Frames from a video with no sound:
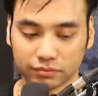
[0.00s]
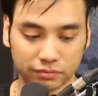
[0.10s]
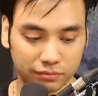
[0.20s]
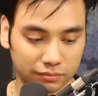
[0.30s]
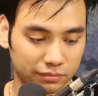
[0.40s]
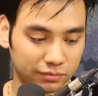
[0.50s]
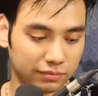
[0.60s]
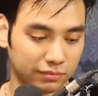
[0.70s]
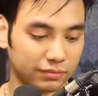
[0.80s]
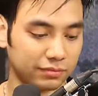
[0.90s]

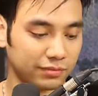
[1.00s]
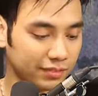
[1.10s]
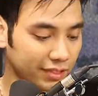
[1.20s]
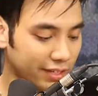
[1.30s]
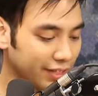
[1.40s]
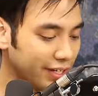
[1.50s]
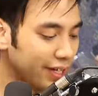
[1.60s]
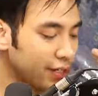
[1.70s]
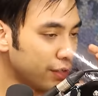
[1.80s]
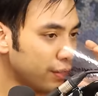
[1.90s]

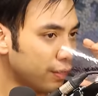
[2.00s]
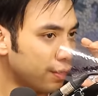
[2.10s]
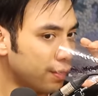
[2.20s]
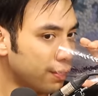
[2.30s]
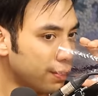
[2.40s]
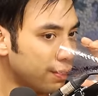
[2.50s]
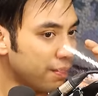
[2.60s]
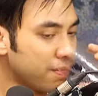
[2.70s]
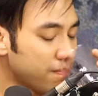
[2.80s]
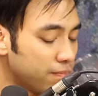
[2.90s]

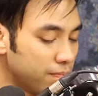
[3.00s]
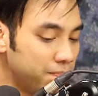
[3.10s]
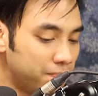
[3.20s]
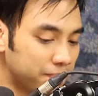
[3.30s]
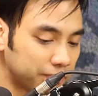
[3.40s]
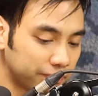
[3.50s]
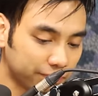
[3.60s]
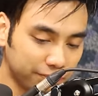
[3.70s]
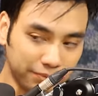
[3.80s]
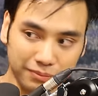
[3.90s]

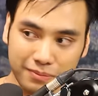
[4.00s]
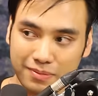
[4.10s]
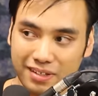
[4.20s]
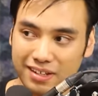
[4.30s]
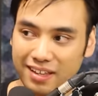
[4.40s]
No words are spoken by the person on screen.